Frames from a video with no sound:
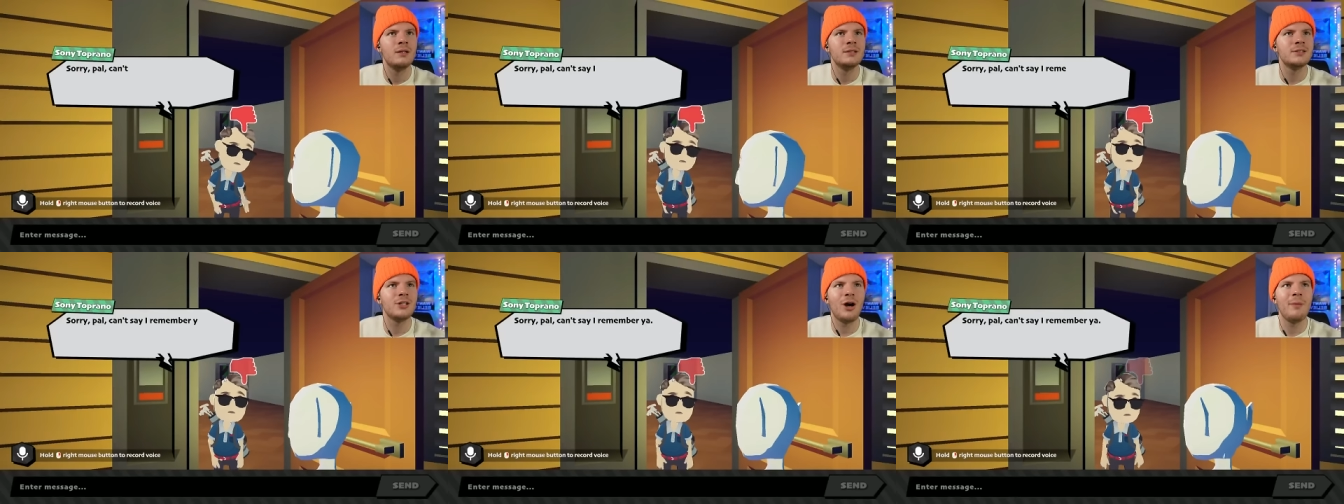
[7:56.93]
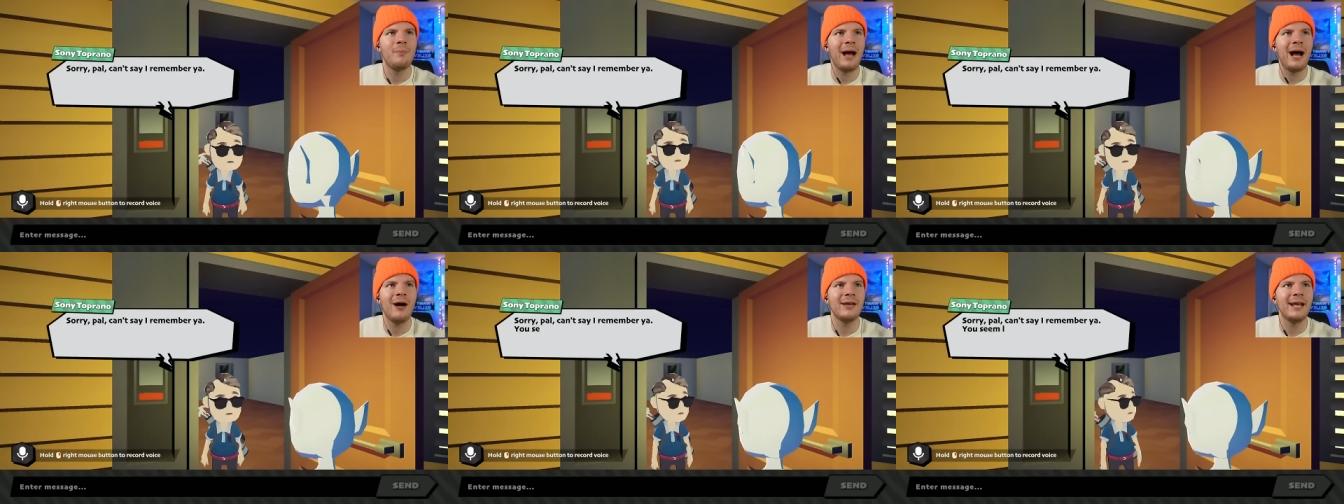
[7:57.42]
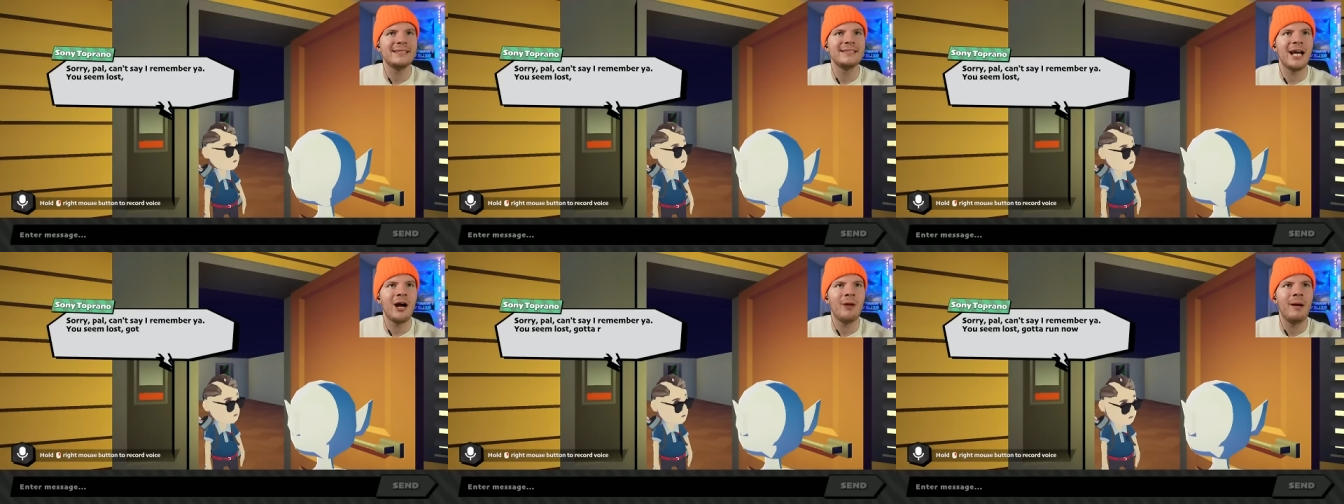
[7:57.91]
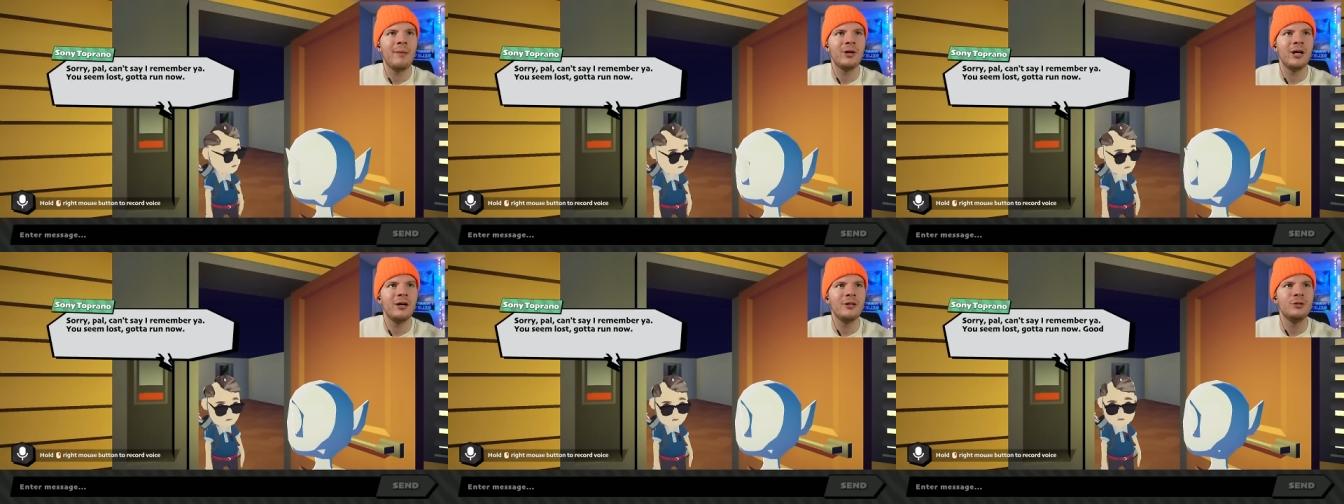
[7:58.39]
Sorry, pal. Can't say I remember
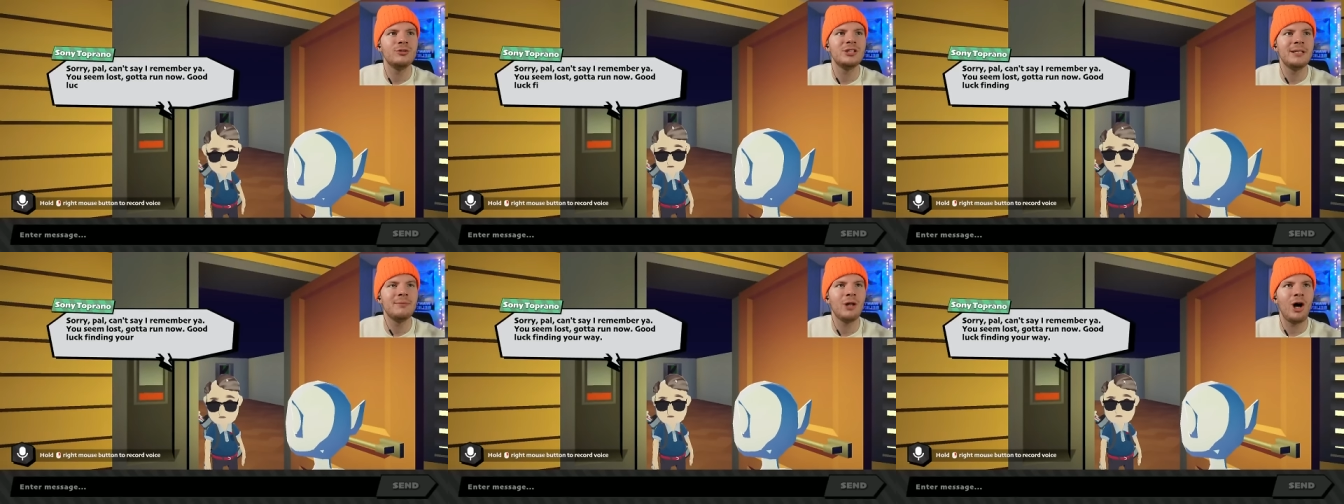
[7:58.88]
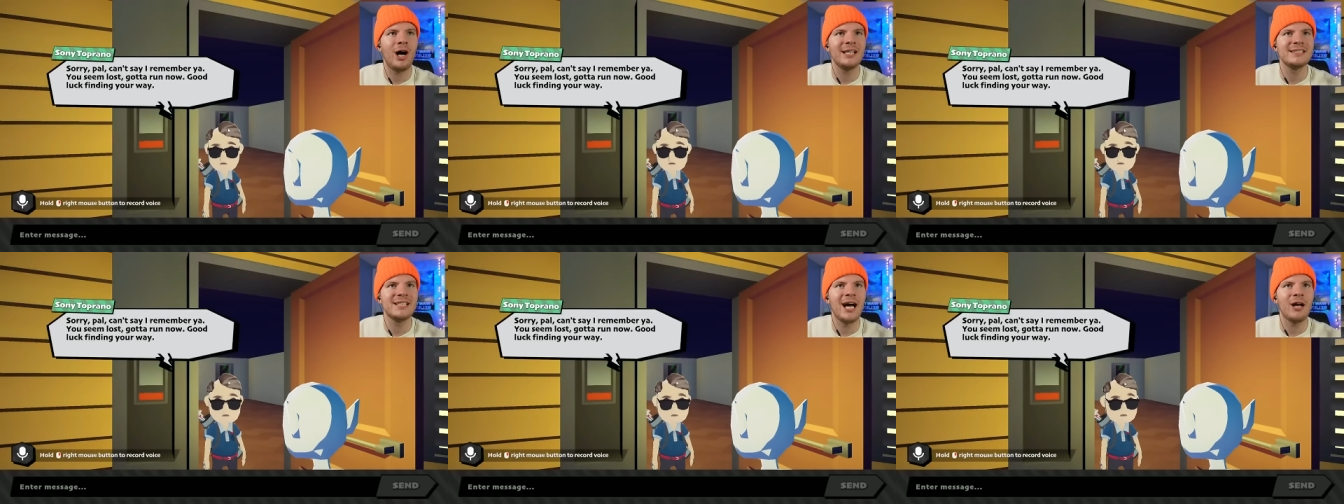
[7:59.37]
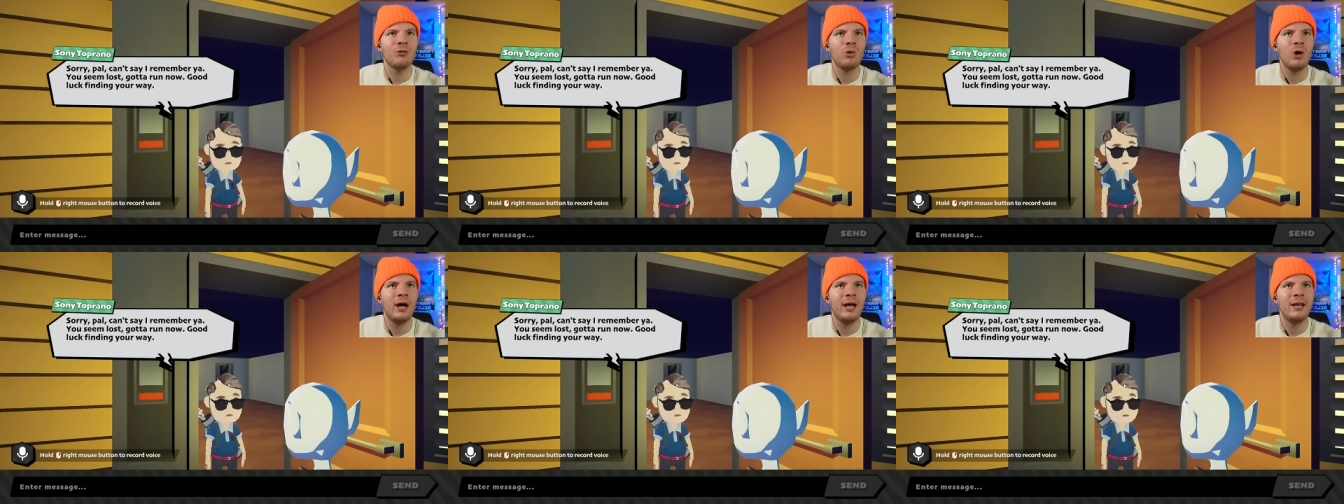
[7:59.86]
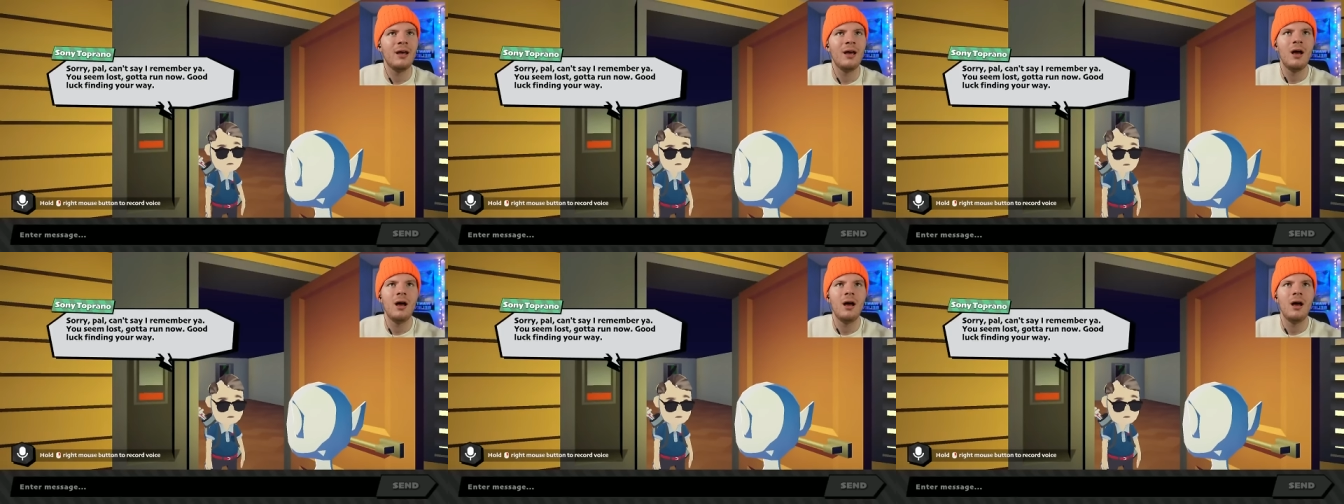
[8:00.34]
you. You seem lost. Gotta run.